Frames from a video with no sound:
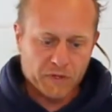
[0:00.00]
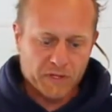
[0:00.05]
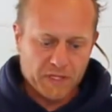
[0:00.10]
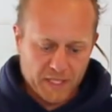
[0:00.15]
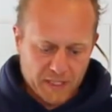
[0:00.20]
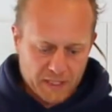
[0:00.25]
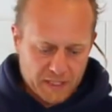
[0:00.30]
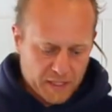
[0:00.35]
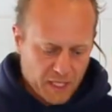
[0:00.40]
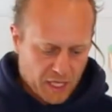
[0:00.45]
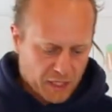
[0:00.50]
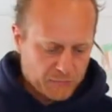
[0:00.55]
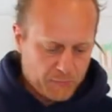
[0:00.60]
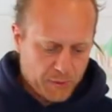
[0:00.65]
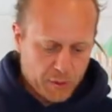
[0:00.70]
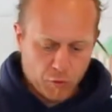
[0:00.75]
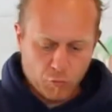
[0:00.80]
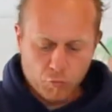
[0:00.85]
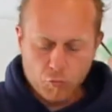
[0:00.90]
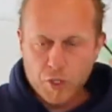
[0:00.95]
This has
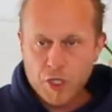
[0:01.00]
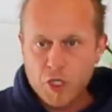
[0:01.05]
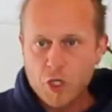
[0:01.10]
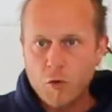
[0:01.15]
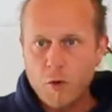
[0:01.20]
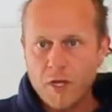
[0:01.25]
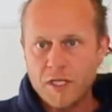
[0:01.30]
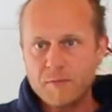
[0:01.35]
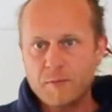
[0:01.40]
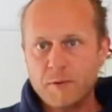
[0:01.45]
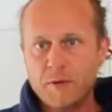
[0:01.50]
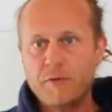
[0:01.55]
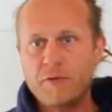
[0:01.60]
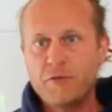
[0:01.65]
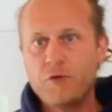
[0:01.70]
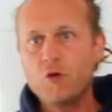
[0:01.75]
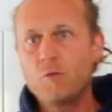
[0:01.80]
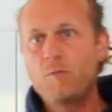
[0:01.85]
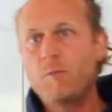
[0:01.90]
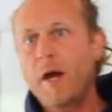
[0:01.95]
been a request by a
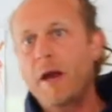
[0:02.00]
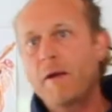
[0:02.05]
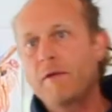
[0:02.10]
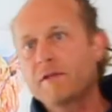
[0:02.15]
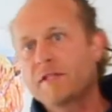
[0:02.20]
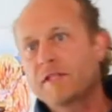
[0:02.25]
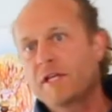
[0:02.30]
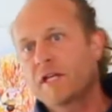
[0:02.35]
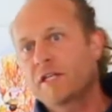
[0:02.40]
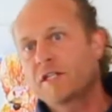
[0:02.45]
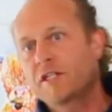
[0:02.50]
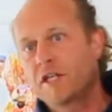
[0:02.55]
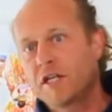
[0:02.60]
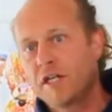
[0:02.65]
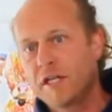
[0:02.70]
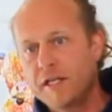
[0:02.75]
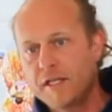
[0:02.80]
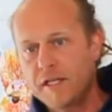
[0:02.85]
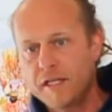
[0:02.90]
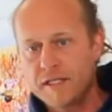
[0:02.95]
few parents
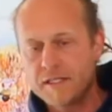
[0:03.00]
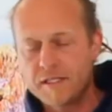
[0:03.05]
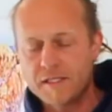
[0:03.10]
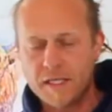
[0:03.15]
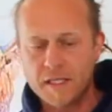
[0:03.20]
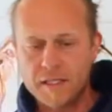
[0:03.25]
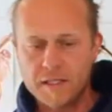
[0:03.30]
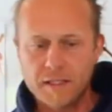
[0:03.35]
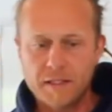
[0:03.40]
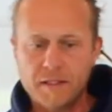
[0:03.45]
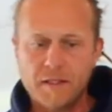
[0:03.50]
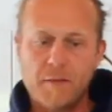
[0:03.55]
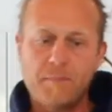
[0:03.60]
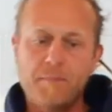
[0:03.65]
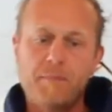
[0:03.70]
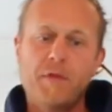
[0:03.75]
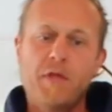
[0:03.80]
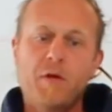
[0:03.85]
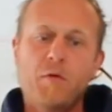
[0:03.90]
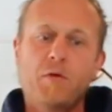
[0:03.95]
actually. They said
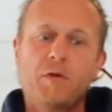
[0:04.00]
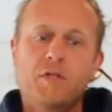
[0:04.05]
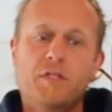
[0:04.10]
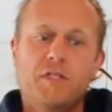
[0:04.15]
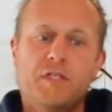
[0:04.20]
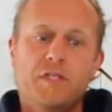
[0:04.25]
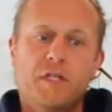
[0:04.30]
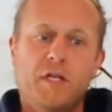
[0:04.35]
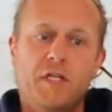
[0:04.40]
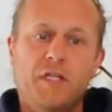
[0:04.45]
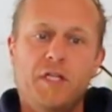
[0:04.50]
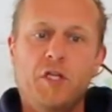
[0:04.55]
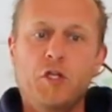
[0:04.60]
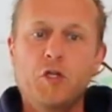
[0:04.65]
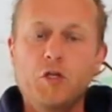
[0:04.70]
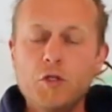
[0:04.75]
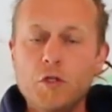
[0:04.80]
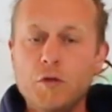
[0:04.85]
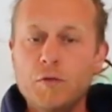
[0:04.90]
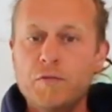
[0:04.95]
that they
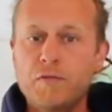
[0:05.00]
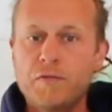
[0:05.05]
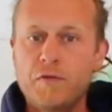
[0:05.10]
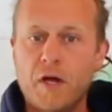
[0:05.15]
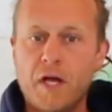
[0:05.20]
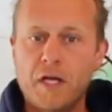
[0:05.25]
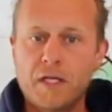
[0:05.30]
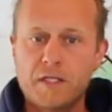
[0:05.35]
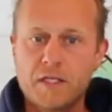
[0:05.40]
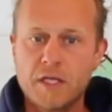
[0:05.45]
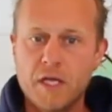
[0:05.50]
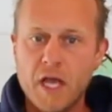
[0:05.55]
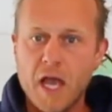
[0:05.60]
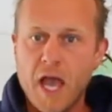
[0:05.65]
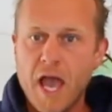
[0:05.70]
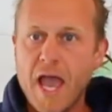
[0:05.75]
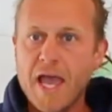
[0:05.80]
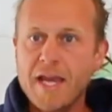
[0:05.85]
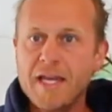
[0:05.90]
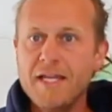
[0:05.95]
couldn't find
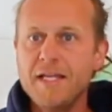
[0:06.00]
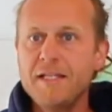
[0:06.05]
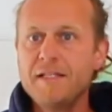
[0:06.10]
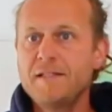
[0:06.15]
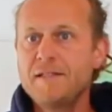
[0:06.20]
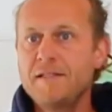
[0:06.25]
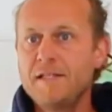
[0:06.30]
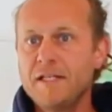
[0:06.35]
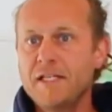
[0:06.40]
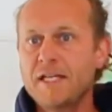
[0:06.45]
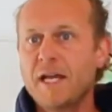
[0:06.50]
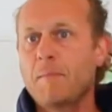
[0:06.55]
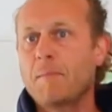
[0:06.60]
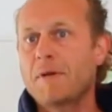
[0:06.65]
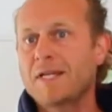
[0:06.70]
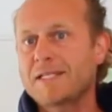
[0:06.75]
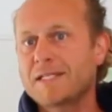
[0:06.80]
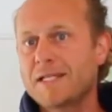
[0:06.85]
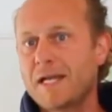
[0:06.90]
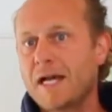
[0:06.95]
any Tikka
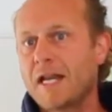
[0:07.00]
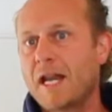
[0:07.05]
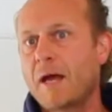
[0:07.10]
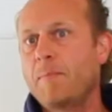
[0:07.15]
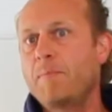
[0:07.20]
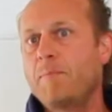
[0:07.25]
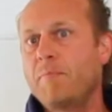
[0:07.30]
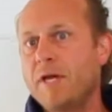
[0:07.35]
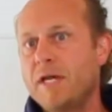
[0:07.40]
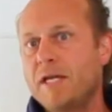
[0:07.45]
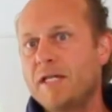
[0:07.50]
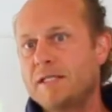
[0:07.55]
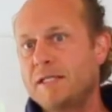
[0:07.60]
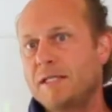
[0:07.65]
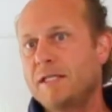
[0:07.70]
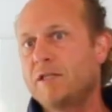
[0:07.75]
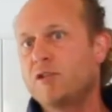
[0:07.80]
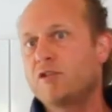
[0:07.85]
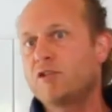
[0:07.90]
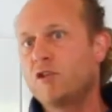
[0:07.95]
Masala paste
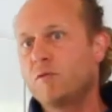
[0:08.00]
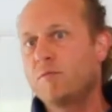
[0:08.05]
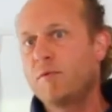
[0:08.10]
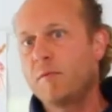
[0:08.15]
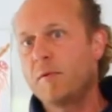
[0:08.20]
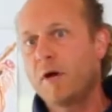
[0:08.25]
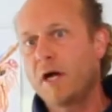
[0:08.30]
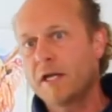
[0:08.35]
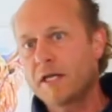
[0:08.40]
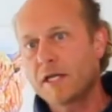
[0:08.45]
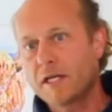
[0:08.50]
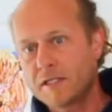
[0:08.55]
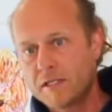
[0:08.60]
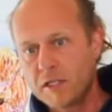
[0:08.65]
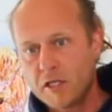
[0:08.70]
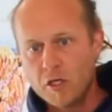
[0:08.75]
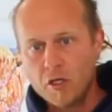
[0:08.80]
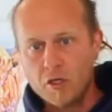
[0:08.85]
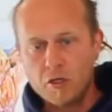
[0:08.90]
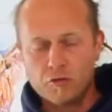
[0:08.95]
in the supermarkets
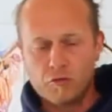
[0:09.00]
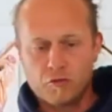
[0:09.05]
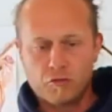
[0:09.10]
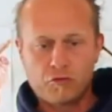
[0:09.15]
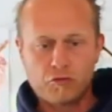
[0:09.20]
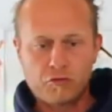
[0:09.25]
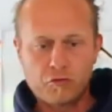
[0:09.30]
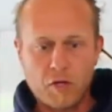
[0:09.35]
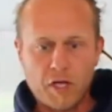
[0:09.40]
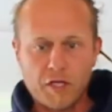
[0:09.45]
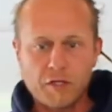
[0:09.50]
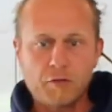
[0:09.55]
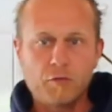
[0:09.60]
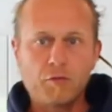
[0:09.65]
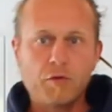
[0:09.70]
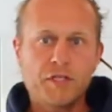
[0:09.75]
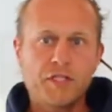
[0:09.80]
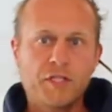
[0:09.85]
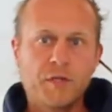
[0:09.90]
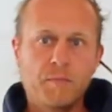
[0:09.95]
to try the
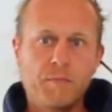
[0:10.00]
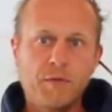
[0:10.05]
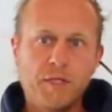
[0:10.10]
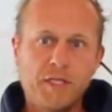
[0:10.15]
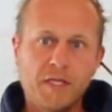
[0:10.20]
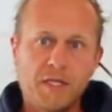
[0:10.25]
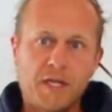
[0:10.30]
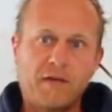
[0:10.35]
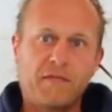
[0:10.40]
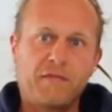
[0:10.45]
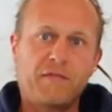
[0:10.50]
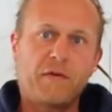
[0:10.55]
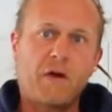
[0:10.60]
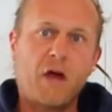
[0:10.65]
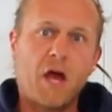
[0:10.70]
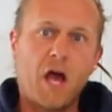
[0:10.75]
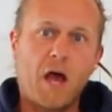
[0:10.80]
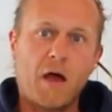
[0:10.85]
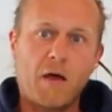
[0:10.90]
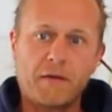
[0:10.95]
recipe that
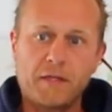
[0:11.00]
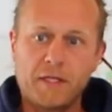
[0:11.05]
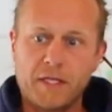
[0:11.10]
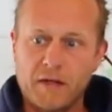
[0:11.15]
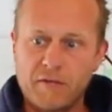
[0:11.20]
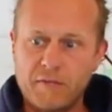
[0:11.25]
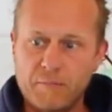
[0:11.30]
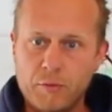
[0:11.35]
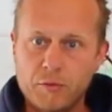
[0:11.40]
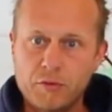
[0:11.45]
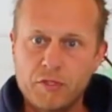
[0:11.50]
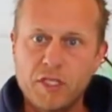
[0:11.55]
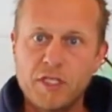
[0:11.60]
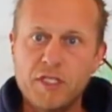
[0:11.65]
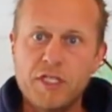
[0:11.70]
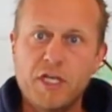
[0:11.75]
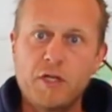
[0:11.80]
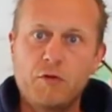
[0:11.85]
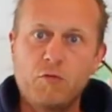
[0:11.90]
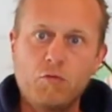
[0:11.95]
I've put in
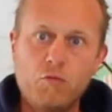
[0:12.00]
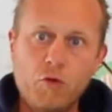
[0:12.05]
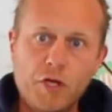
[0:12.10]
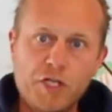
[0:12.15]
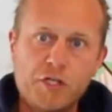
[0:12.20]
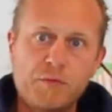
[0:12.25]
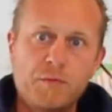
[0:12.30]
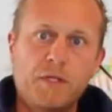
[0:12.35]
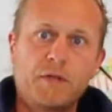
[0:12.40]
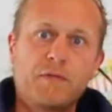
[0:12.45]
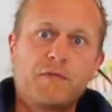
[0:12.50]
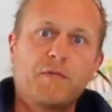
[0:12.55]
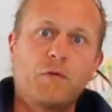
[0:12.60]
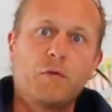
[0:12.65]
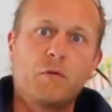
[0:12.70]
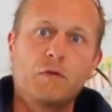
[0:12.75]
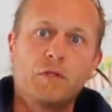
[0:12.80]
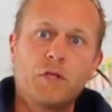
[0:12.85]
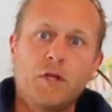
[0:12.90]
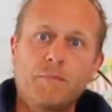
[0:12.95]
the enrichment
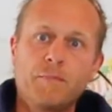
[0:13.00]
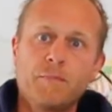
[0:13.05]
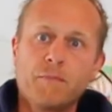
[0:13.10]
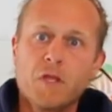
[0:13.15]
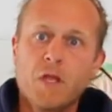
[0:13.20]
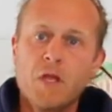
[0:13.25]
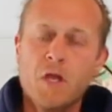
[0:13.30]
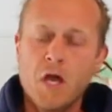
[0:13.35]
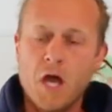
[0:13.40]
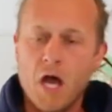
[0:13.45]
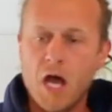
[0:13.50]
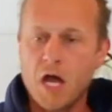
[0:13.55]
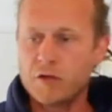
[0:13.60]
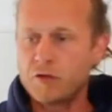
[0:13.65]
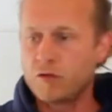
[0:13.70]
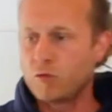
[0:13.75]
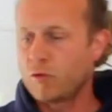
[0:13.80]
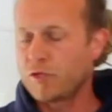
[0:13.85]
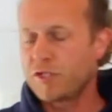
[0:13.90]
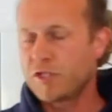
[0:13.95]
folder,
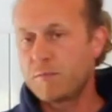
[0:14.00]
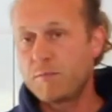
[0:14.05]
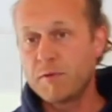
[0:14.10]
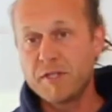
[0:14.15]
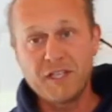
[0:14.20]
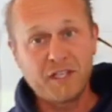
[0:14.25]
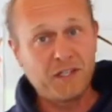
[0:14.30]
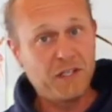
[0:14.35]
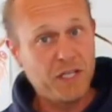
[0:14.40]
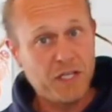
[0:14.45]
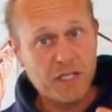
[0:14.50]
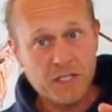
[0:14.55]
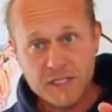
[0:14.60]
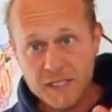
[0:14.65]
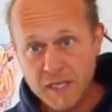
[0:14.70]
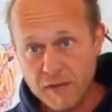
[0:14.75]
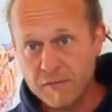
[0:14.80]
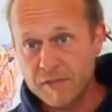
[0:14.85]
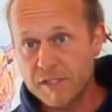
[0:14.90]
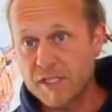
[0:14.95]
the recipe that the Year
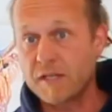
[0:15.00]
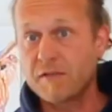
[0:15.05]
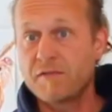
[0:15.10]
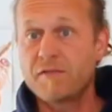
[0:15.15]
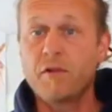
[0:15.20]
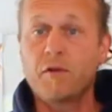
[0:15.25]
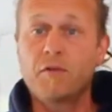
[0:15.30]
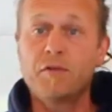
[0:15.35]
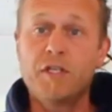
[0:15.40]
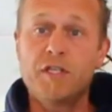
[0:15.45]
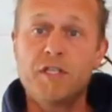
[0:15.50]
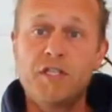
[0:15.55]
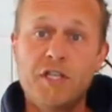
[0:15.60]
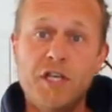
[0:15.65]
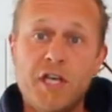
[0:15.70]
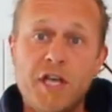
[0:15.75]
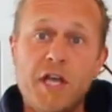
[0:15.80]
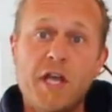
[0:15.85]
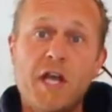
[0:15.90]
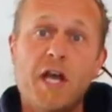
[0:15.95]
7s have done this
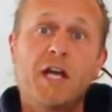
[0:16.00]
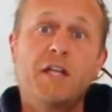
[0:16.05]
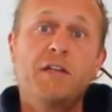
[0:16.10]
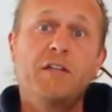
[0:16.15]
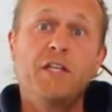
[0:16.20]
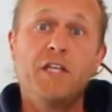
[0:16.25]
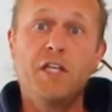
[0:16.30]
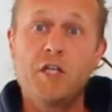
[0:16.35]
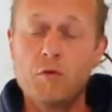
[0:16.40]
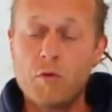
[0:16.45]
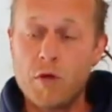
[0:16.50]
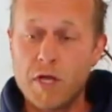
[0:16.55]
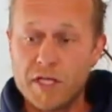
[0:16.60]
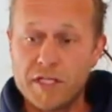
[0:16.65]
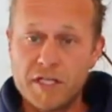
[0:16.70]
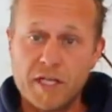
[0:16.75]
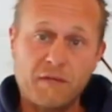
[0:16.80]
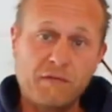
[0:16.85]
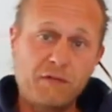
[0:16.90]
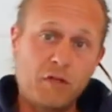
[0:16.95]
year and the Year
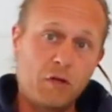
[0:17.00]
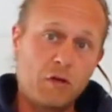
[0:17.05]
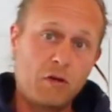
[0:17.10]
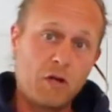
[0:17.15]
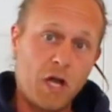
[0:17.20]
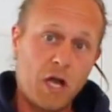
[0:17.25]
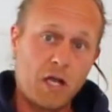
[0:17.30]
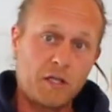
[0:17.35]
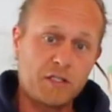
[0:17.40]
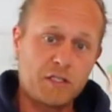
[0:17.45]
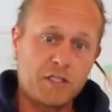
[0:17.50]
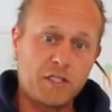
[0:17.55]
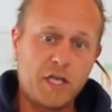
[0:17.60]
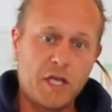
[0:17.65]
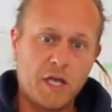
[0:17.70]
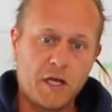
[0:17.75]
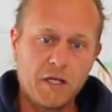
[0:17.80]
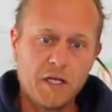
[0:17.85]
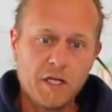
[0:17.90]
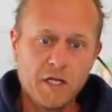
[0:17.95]
8s have done last
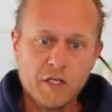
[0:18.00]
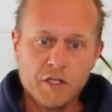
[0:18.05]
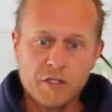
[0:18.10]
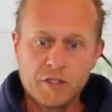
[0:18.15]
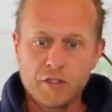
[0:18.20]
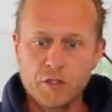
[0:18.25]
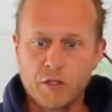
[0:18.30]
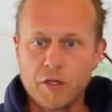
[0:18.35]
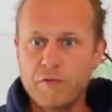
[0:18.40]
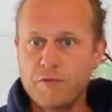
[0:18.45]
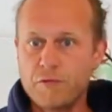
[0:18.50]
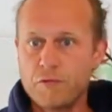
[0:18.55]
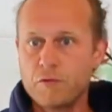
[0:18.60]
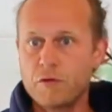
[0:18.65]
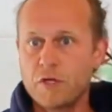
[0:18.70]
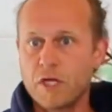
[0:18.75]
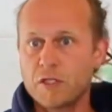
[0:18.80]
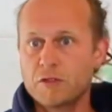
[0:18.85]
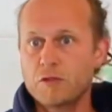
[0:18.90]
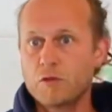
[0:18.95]
year. So if you'd
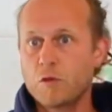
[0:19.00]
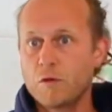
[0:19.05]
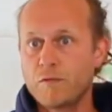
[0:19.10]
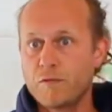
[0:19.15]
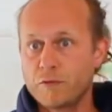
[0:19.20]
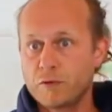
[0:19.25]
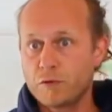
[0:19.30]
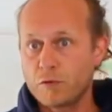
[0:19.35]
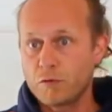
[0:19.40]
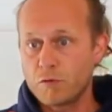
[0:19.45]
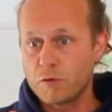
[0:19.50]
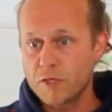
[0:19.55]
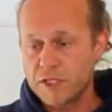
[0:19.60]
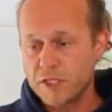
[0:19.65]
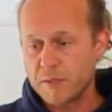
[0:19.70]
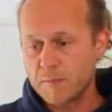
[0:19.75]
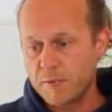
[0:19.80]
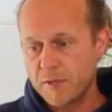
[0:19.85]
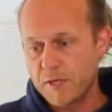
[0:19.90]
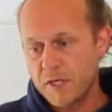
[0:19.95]
like to look for the
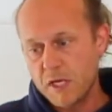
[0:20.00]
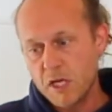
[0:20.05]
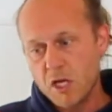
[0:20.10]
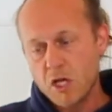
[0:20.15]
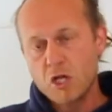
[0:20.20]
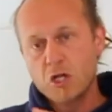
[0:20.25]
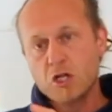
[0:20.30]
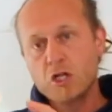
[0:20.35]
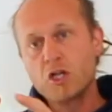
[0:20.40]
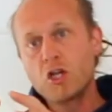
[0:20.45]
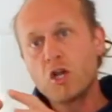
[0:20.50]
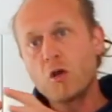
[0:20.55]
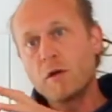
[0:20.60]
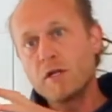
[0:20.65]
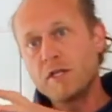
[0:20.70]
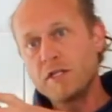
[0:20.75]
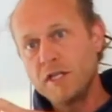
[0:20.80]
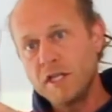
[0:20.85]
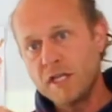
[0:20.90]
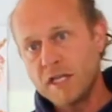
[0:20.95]
recipe, go
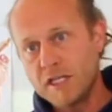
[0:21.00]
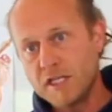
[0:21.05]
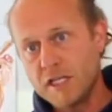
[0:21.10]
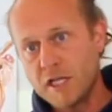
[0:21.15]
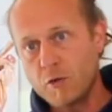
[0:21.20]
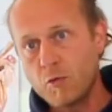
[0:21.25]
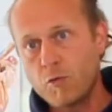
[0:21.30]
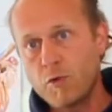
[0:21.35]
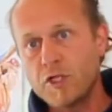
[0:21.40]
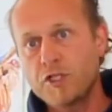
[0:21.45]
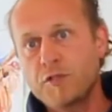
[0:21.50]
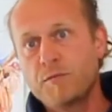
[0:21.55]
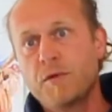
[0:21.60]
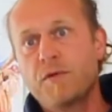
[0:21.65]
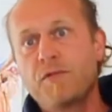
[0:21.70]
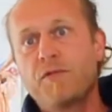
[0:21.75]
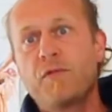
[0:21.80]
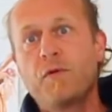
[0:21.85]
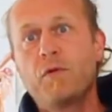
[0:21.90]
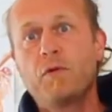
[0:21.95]
and dig in the enrichment
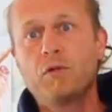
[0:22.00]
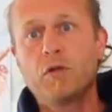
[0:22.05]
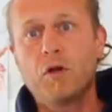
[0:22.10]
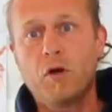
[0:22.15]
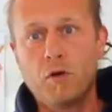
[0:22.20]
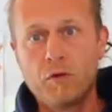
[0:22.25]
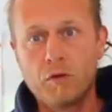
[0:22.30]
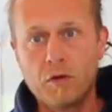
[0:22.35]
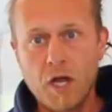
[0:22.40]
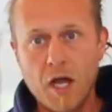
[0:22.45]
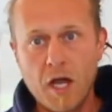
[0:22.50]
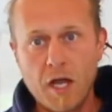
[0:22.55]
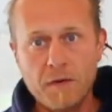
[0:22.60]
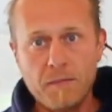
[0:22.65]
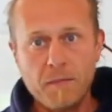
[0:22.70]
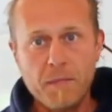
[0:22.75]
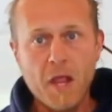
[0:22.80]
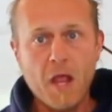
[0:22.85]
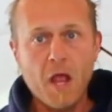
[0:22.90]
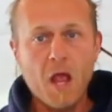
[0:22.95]
folder online.